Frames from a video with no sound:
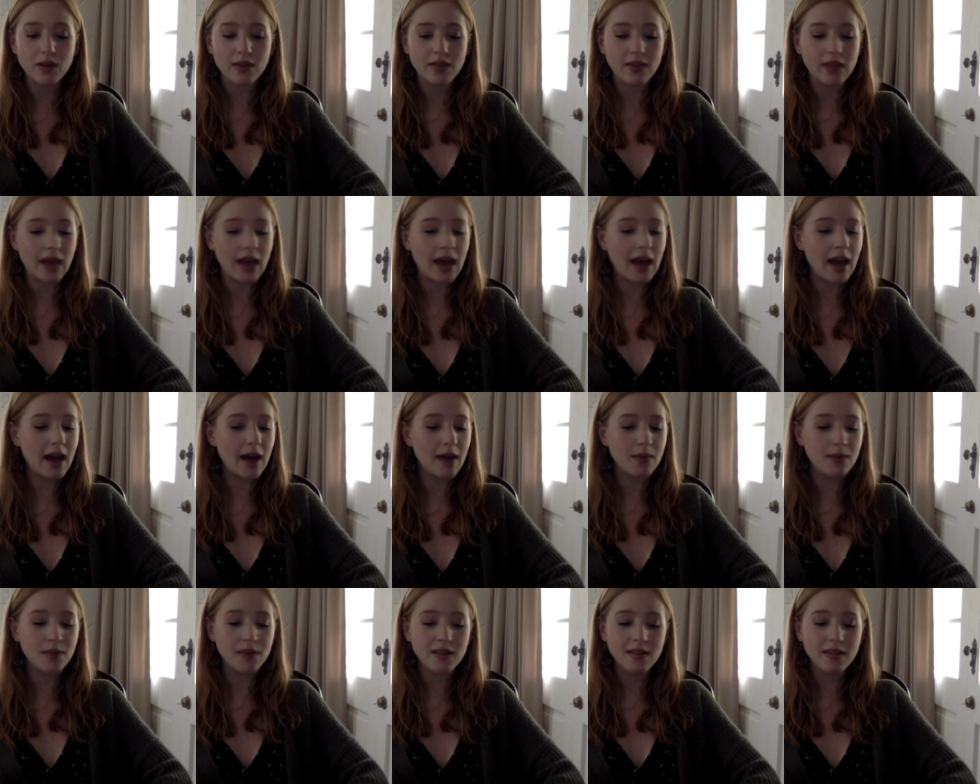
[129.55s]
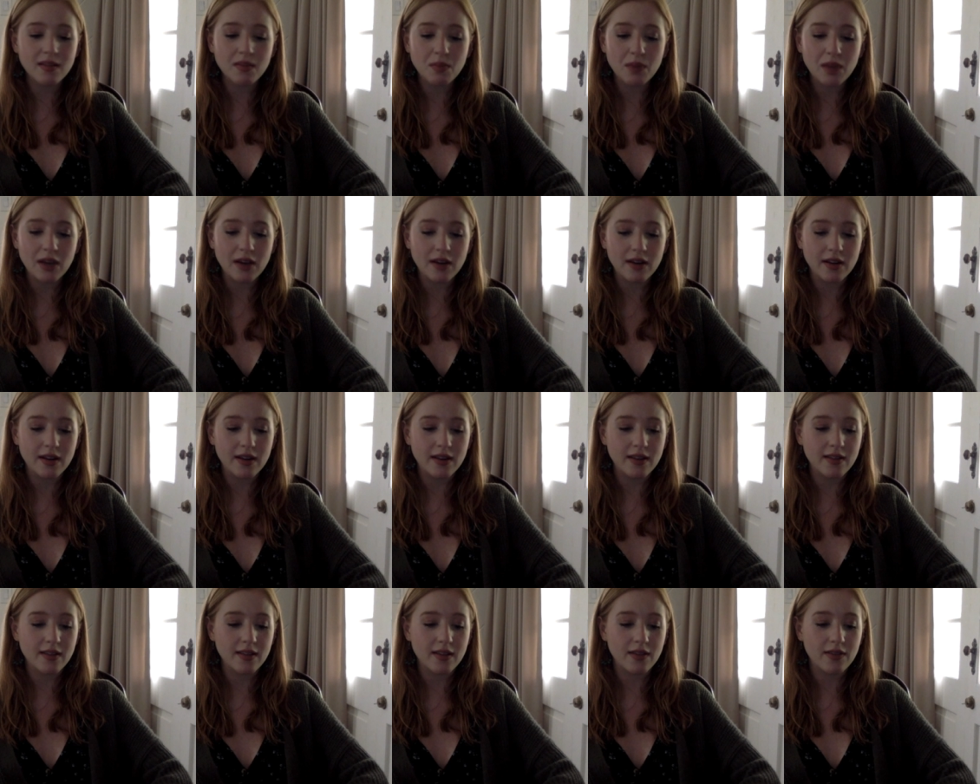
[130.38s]
of the happiest
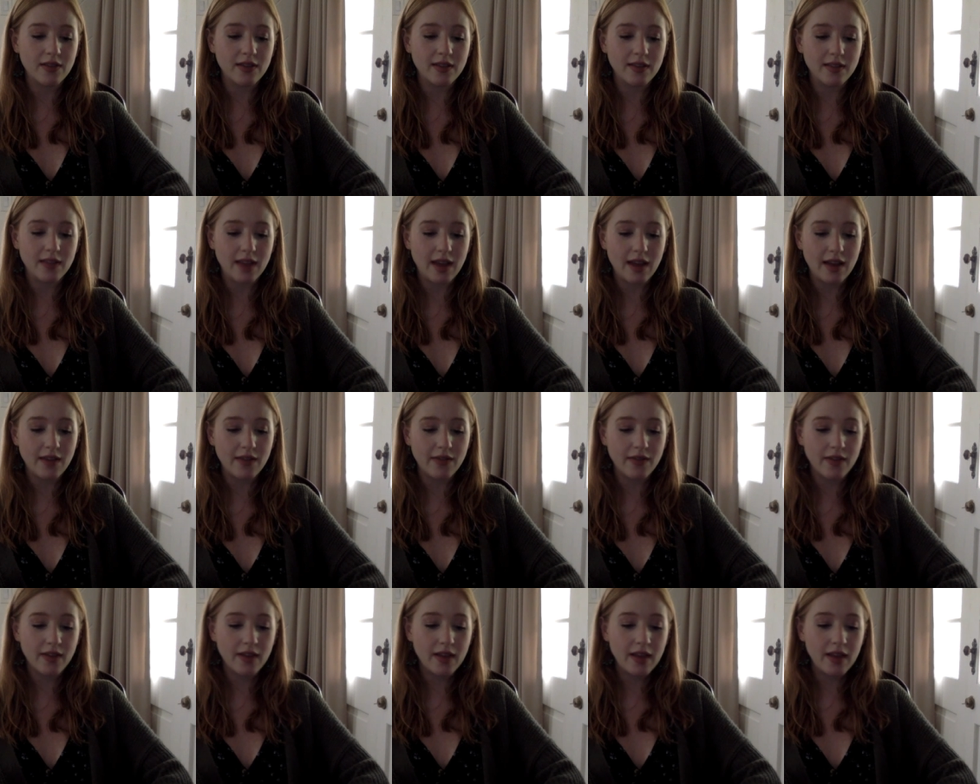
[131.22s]
periods of his life,